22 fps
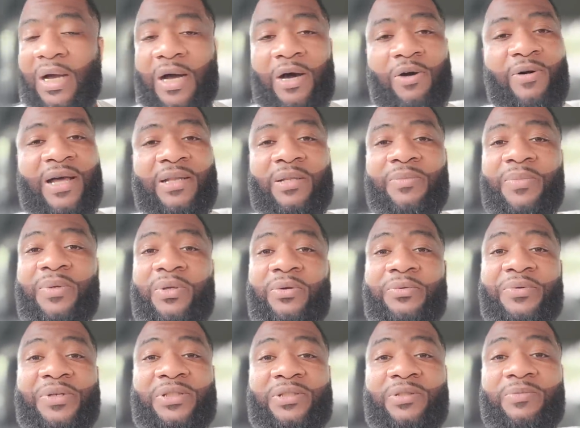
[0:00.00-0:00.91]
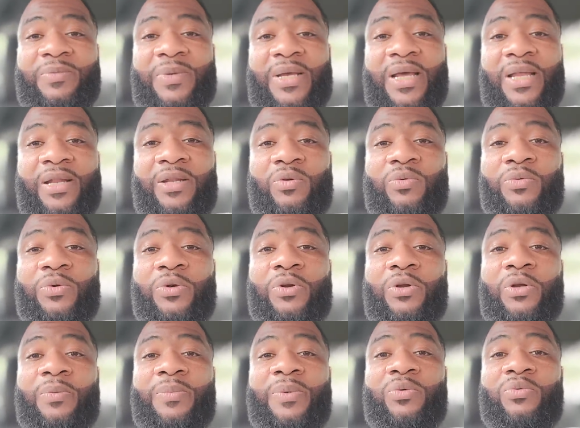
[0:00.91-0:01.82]
I don't have to be the richest man in the
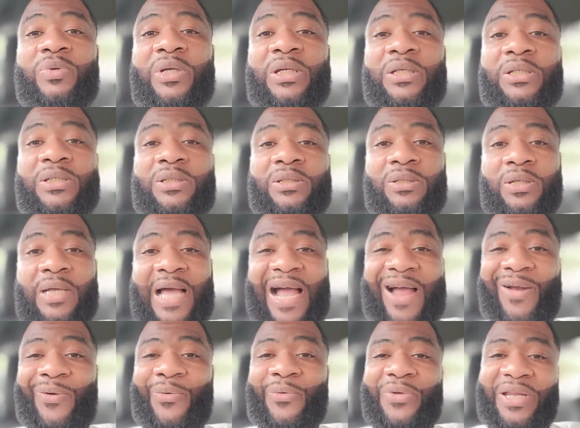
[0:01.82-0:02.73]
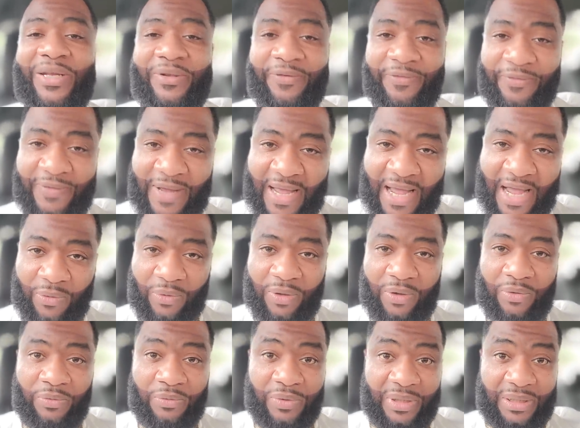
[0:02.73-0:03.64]
world to be rich. I redefine
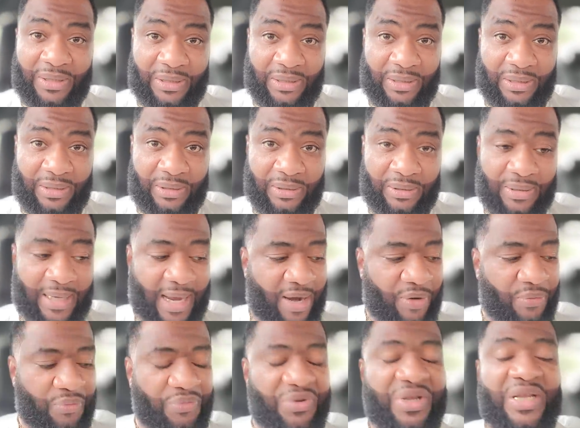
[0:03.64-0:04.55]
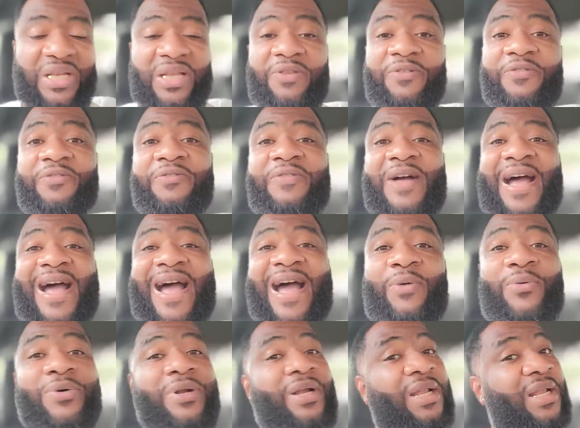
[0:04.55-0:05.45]
what rich is. I
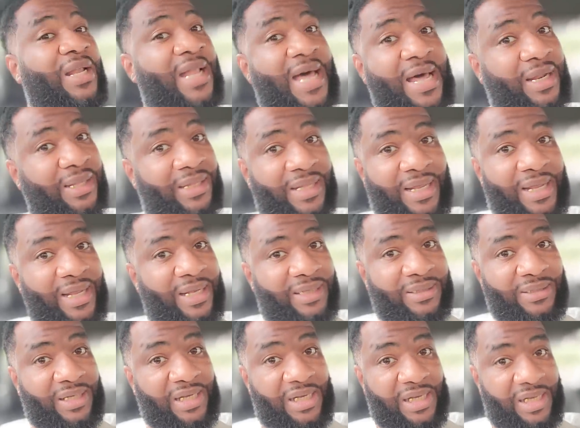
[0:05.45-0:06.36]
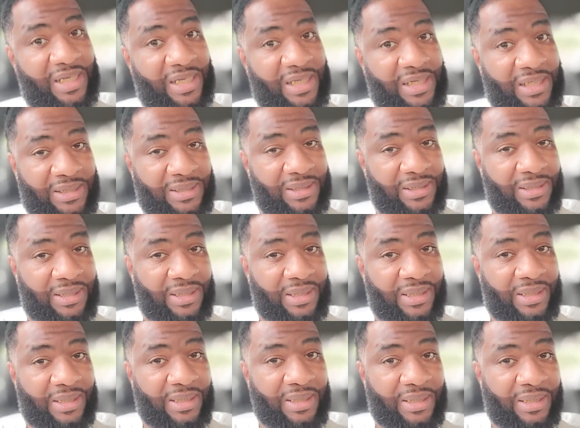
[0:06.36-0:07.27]
redefine what a lot of things is.
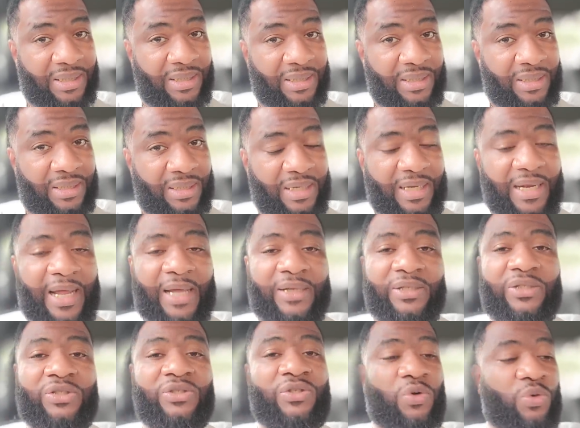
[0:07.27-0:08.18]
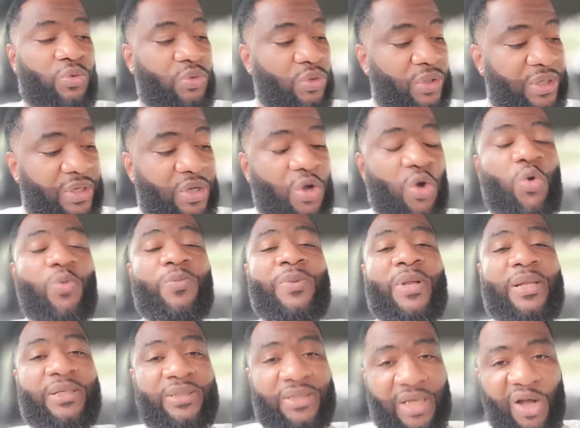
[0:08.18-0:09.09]
And I solely
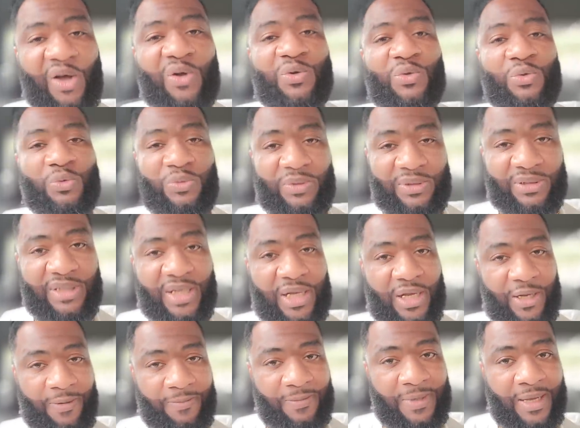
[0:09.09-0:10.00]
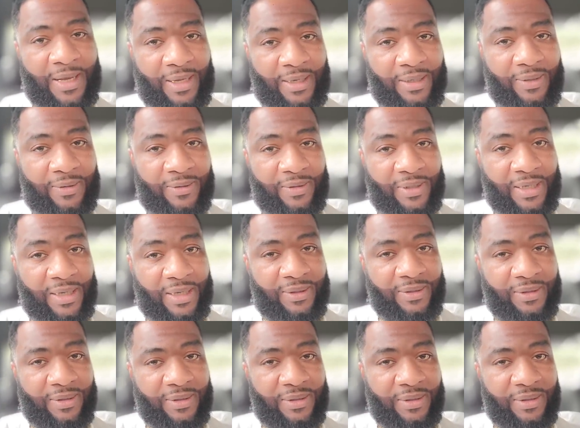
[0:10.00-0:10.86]
hope that y'all do the same thing, okay?